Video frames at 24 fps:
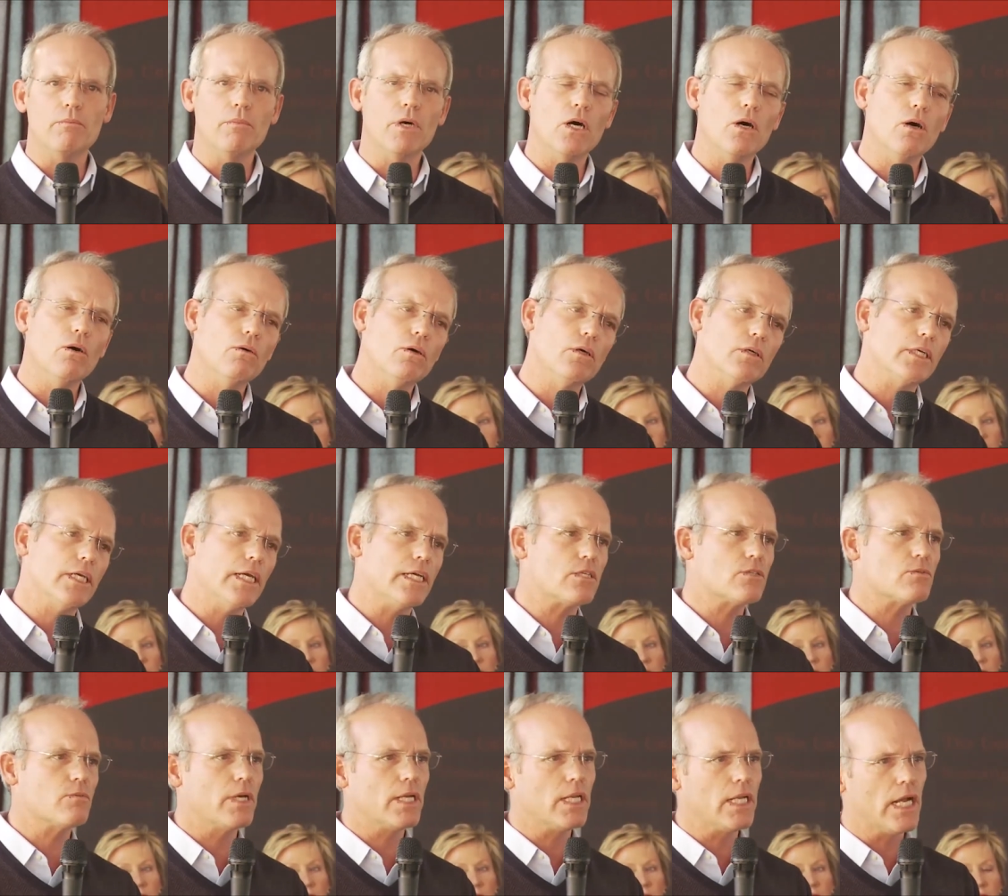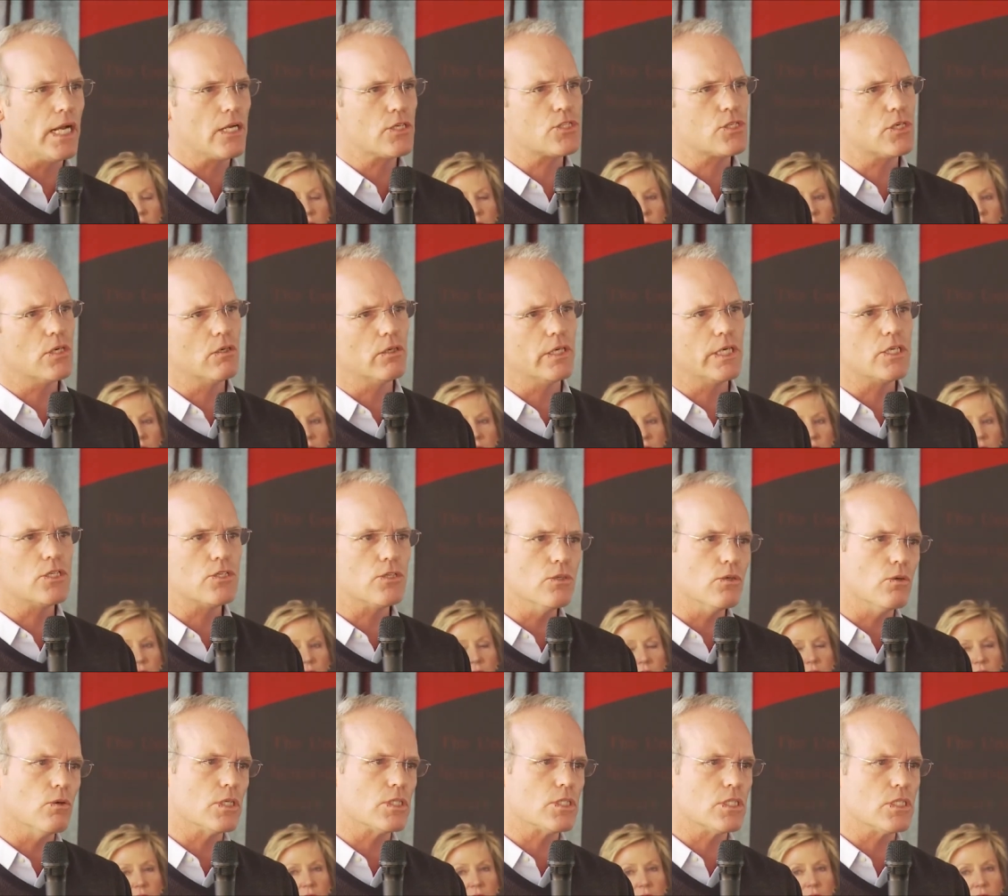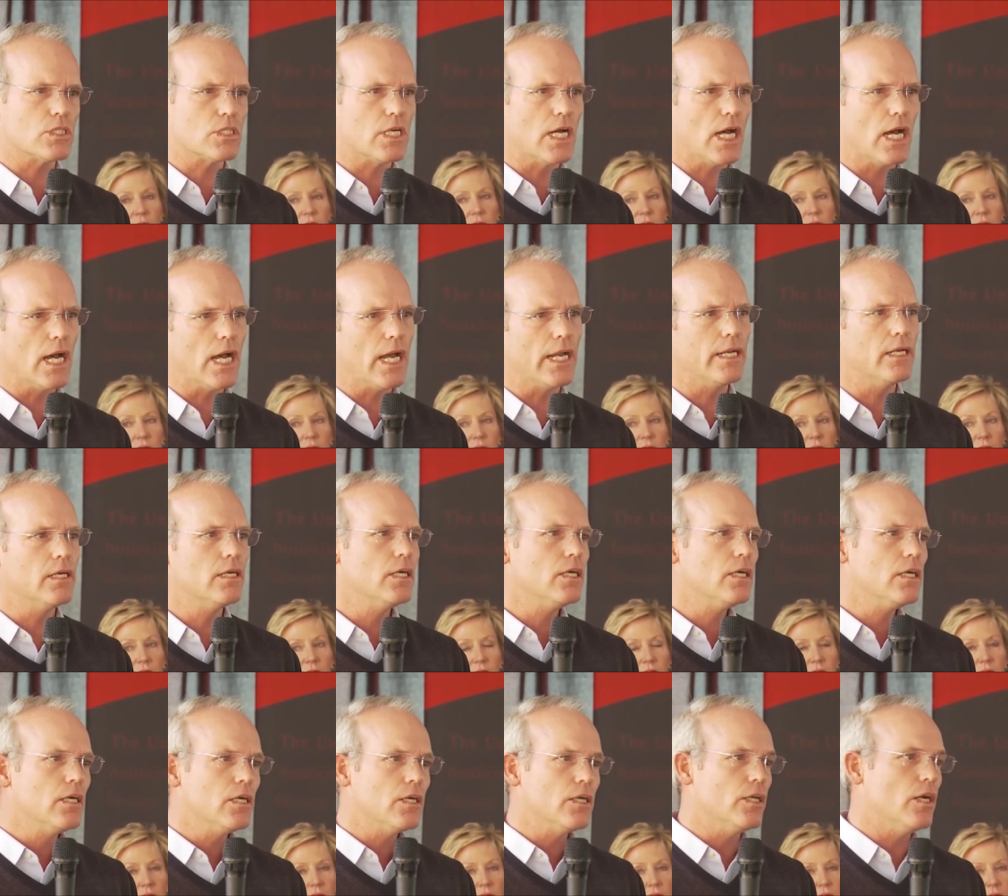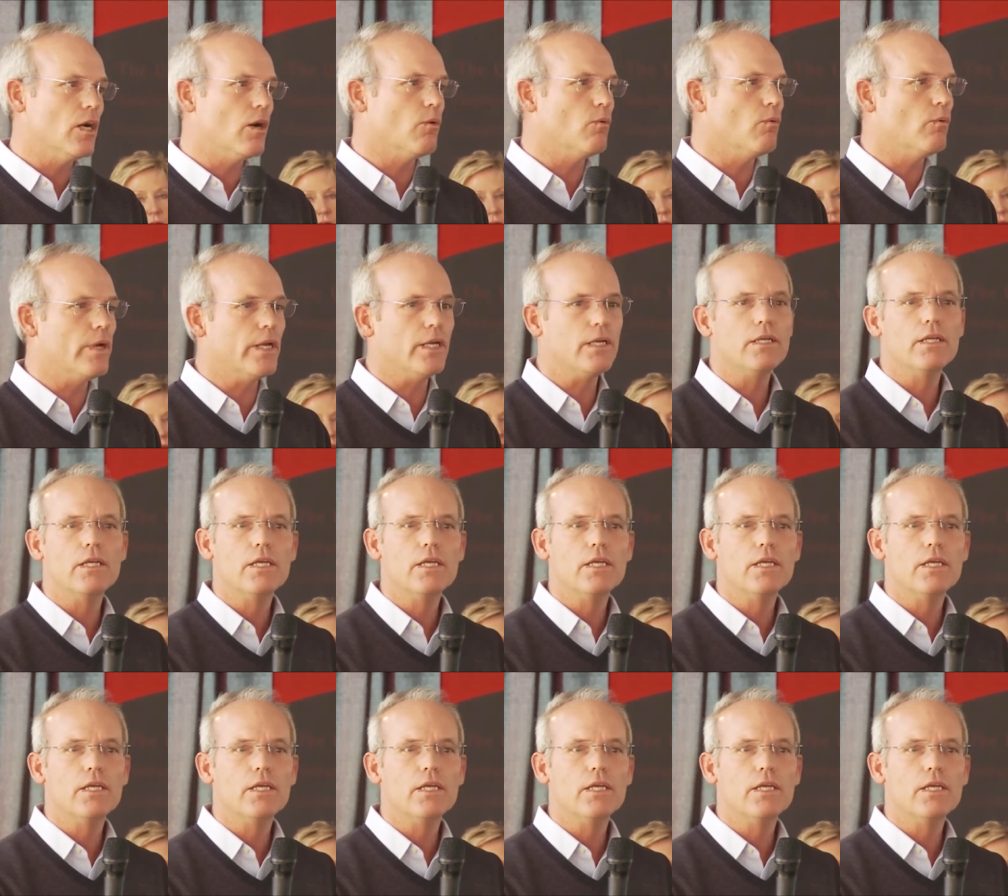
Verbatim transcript: Oh, guess what? Last year only two horses died. You know, we